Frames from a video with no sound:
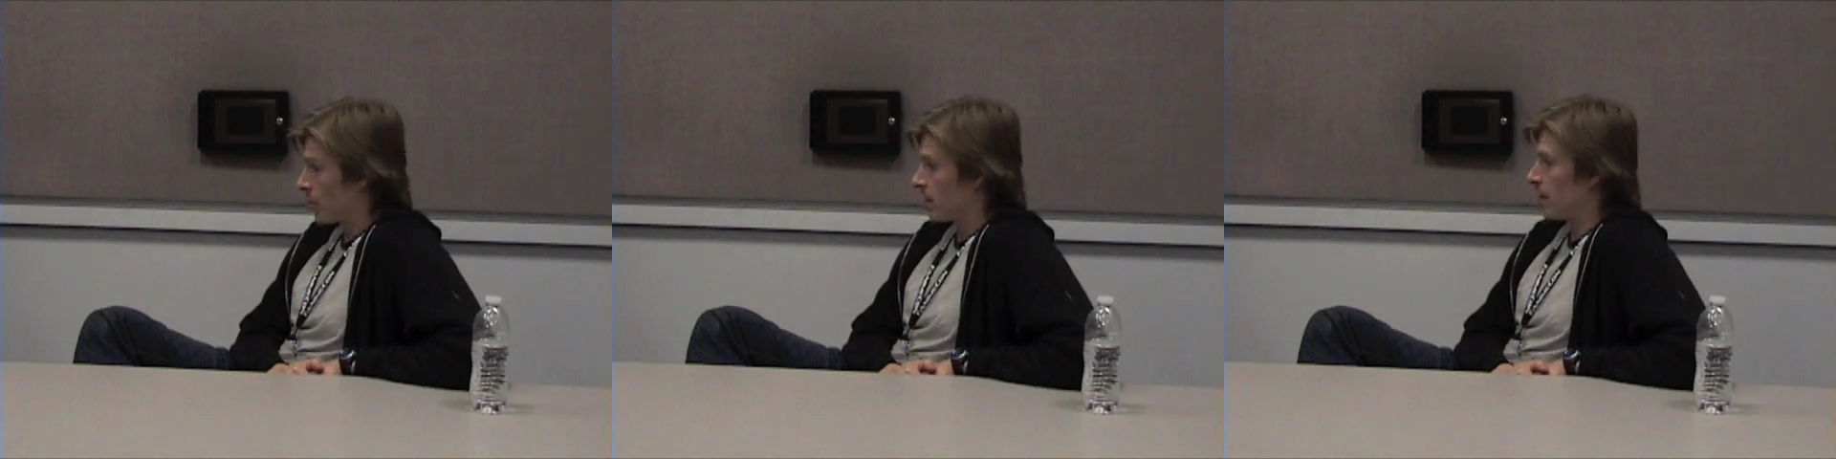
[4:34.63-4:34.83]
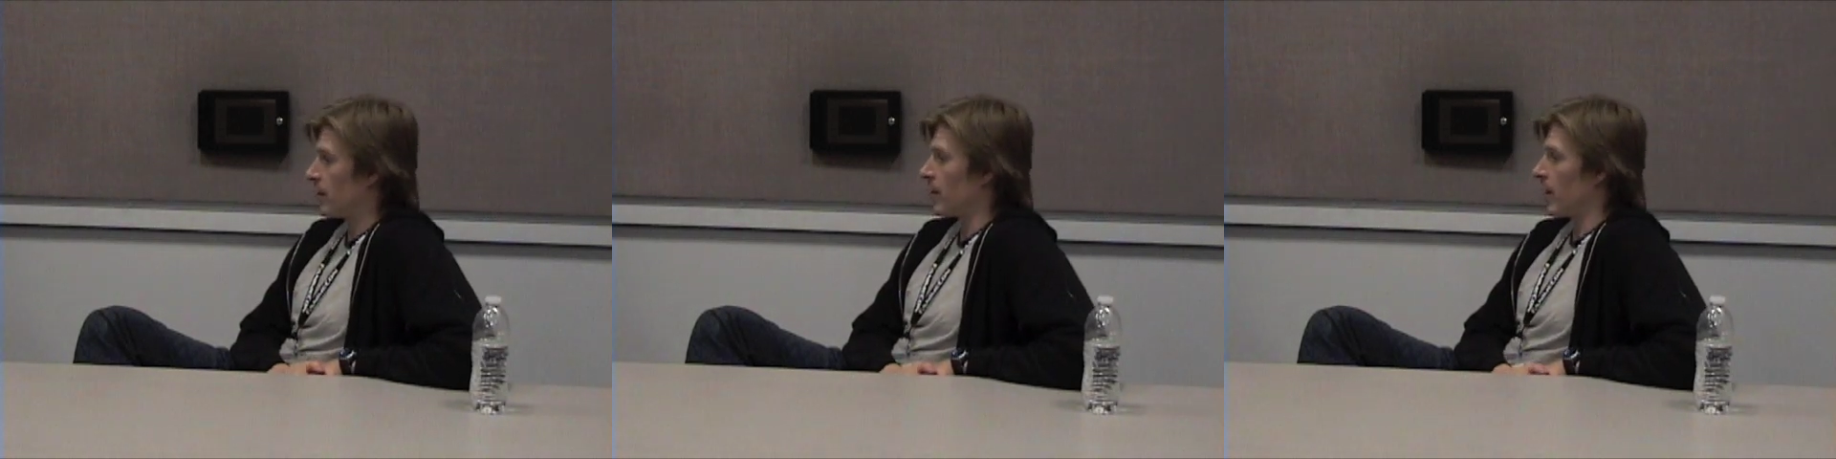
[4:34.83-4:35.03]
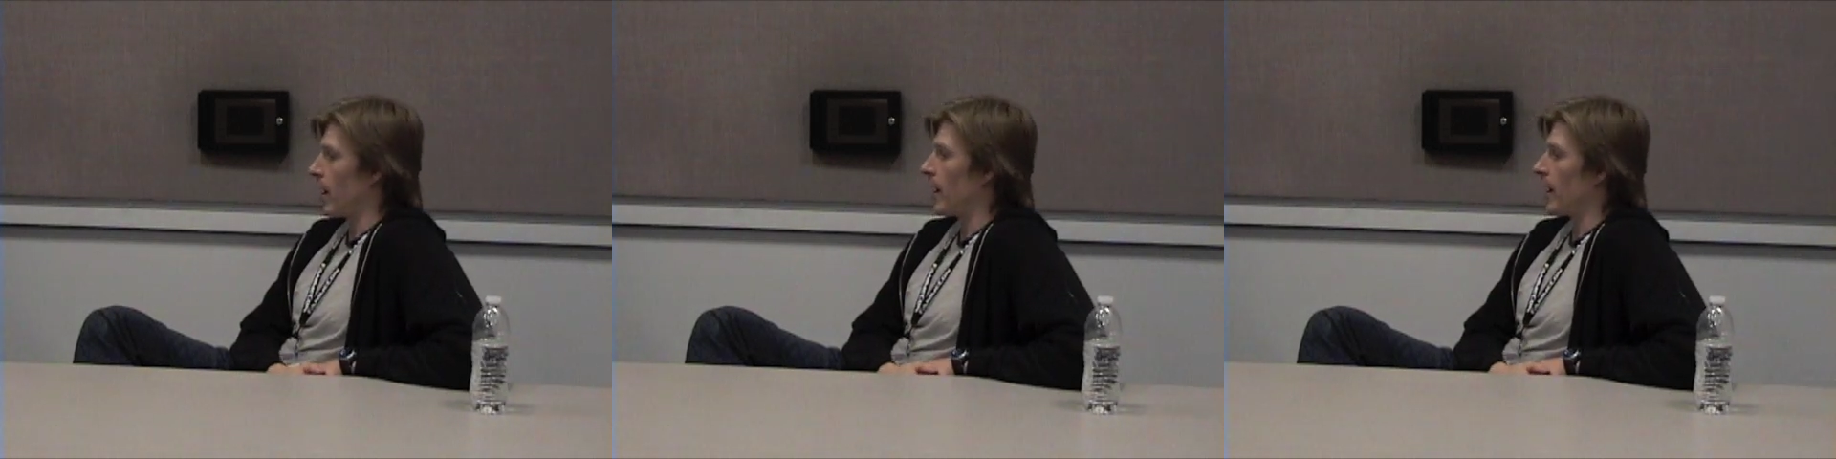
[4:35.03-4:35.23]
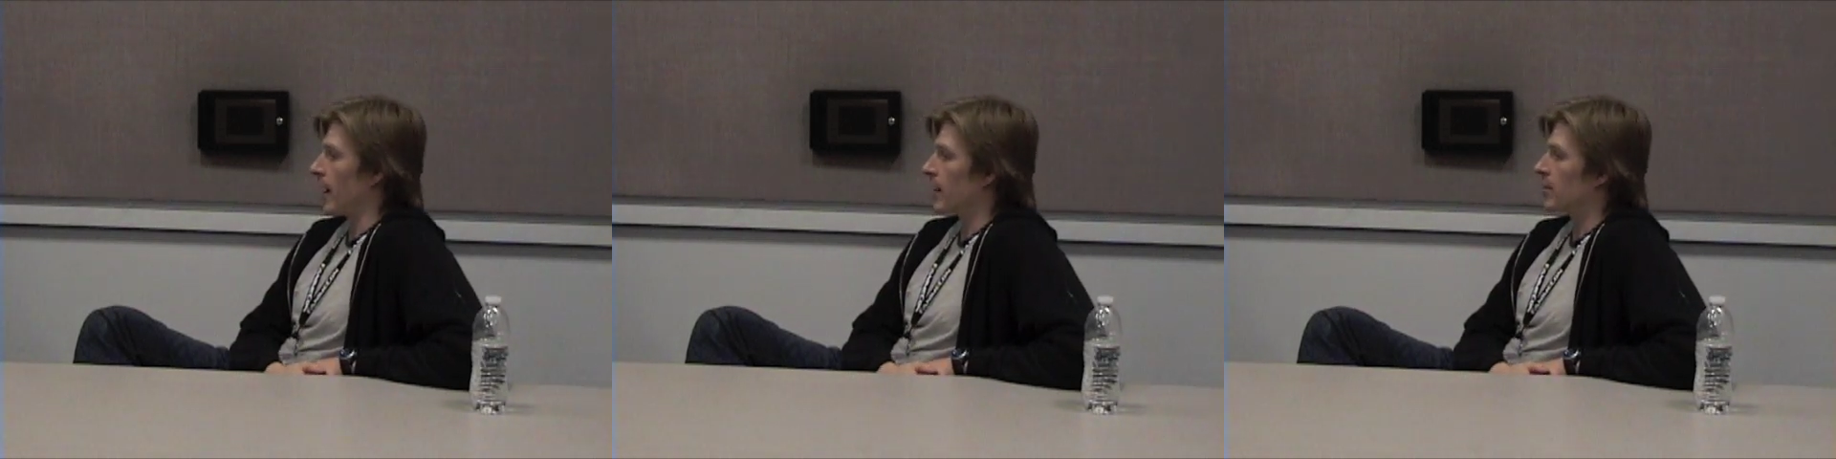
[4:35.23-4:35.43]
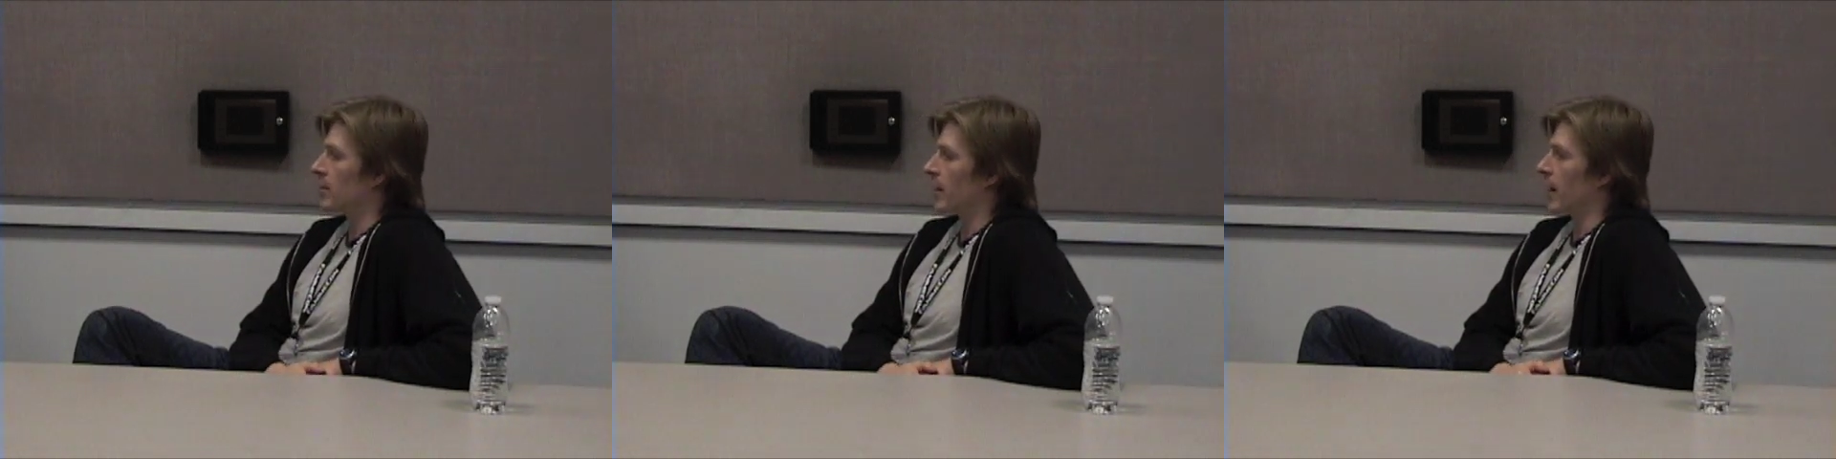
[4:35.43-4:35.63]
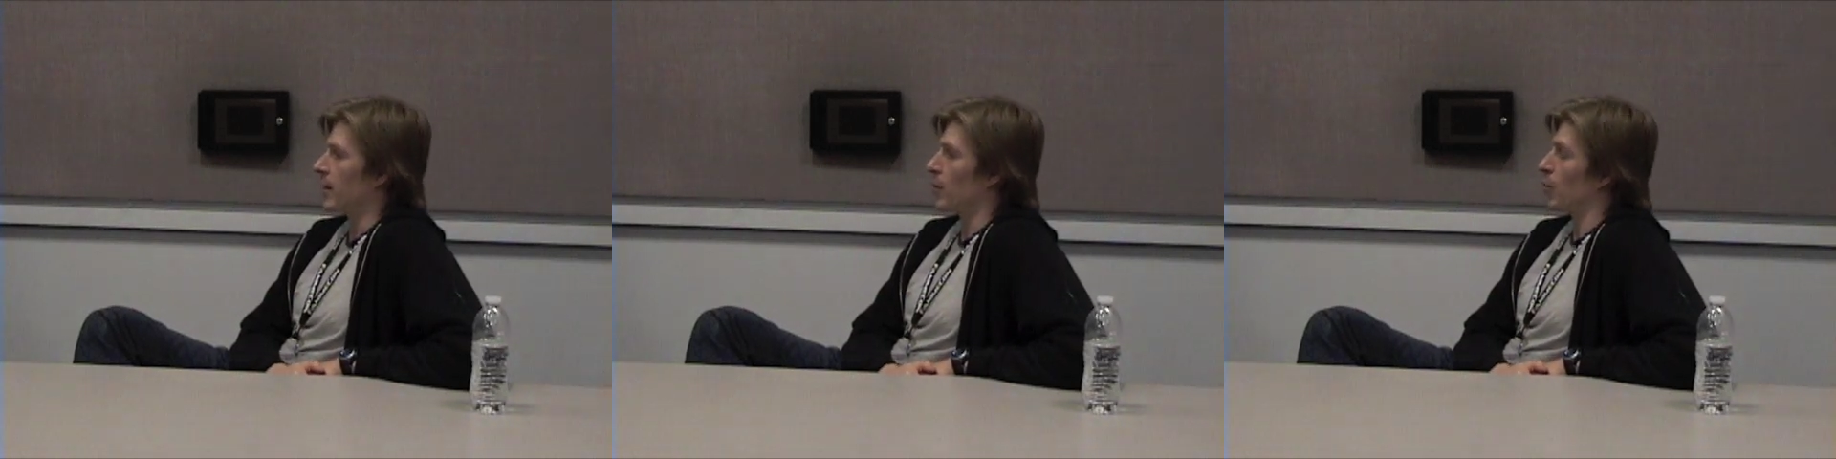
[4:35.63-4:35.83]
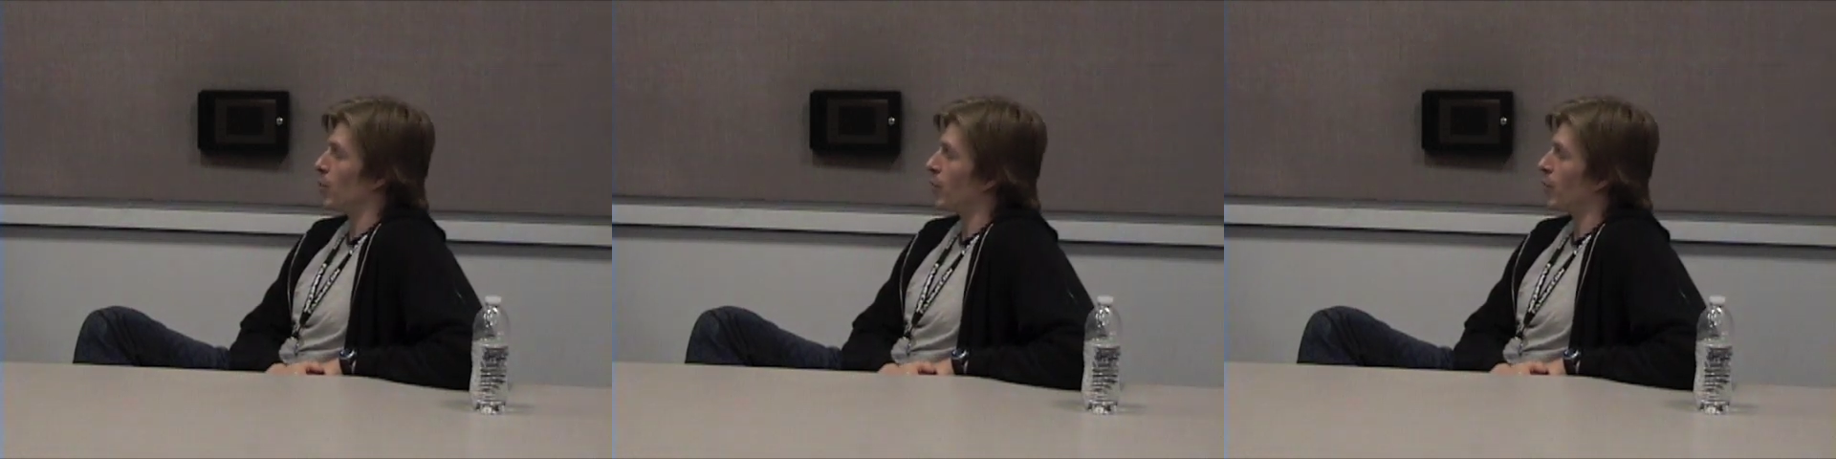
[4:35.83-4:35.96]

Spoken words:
believe it or not, I actually had to